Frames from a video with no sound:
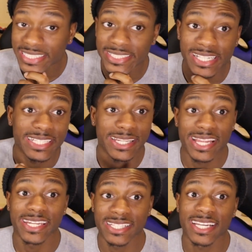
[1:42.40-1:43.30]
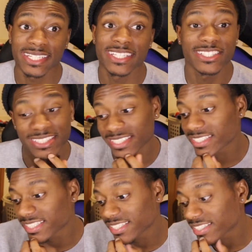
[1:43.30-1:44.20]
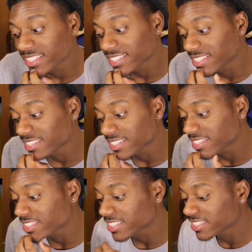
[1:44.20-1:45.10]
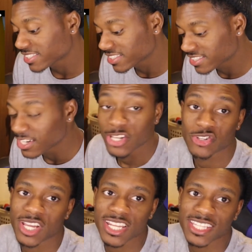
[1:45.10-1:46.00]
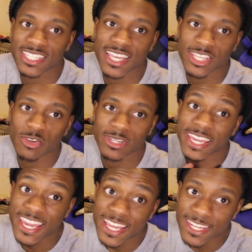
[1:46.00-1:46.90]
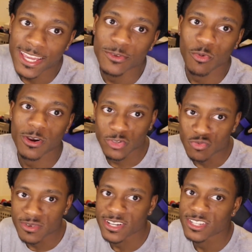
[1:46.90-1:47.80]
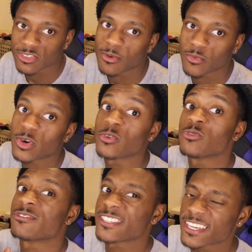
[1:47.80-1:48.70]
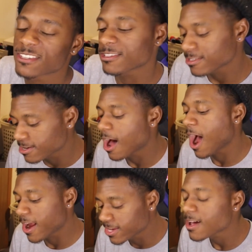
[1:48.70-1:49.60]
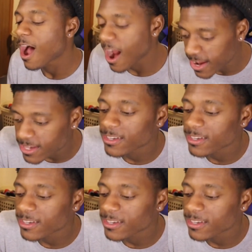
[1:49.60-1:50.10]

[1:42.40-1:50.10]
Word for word: that, that that's how ninjas is nowadays. You know what I'm saying? Try not to say, you know, the N N word too much. So we're gonna use ninja. Alright,